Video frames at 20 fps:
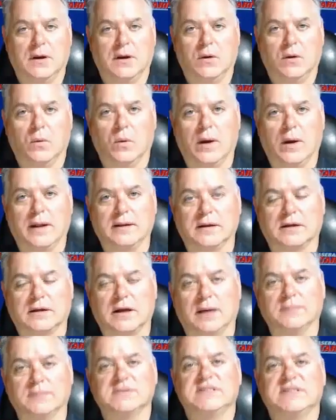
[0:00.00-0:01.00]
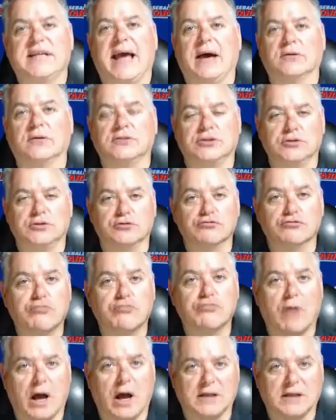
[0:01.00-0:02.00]
whether it comes down to
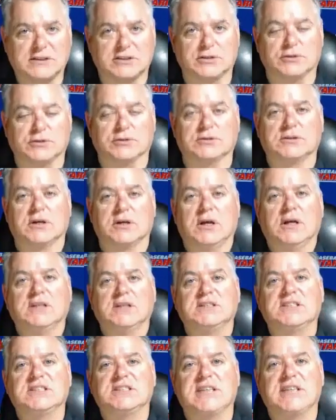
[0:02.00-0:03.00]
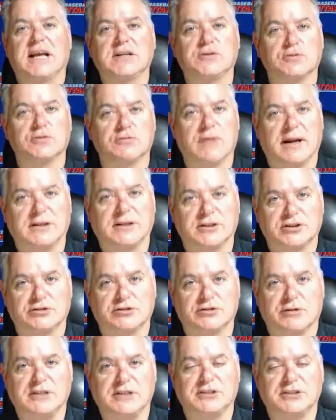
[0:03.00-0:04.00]
rosters, central
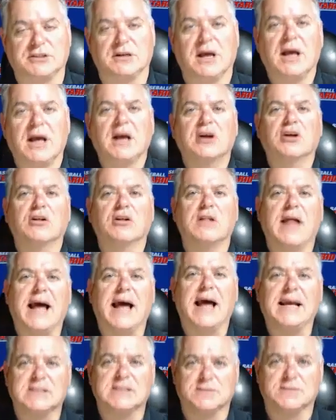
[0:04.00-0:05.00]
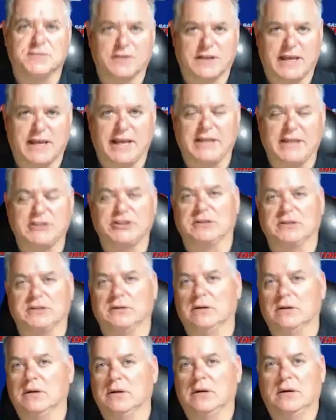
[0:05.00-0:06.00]
registration, classification.
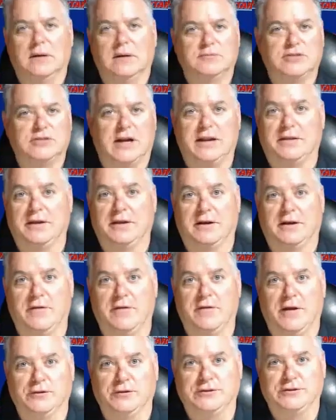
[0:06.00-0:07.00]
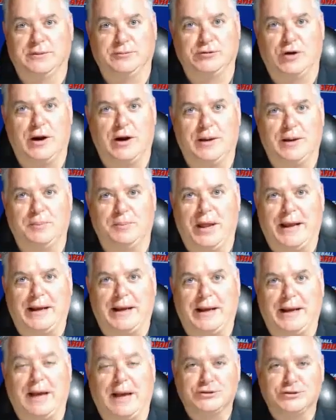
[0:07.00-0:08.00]
I'm trying to think of others. I'm drawing a blank.
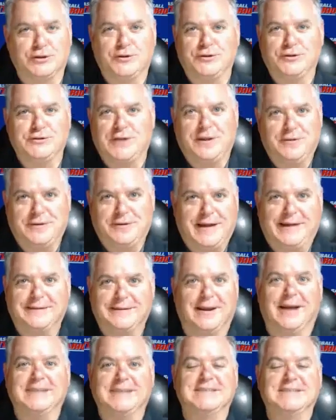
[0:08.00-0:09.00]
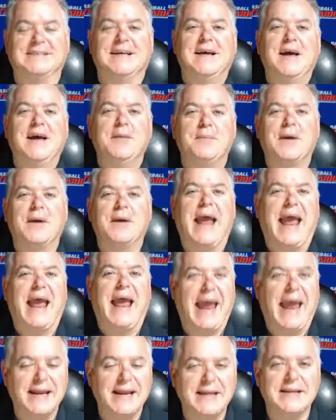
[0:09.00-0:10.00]
I'm sure there's other deadlines. But
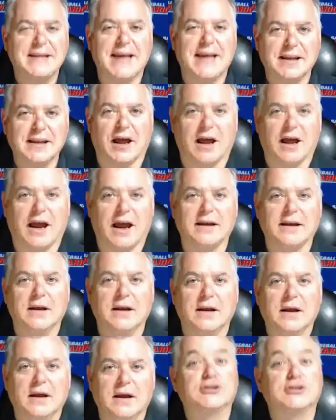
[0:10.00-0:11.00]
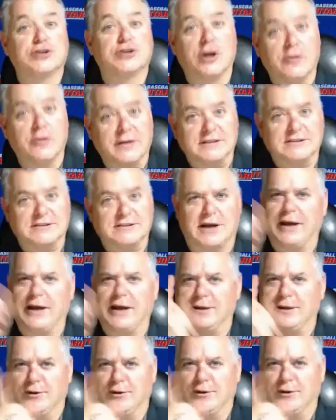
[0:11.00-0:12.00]
any deadline, insurance, I
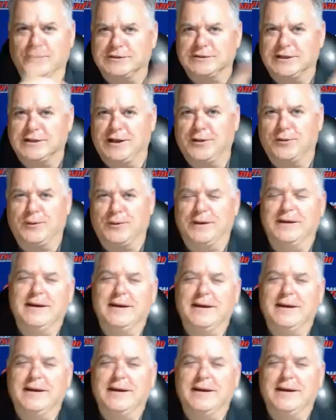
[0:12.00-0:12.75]
knew there was another one.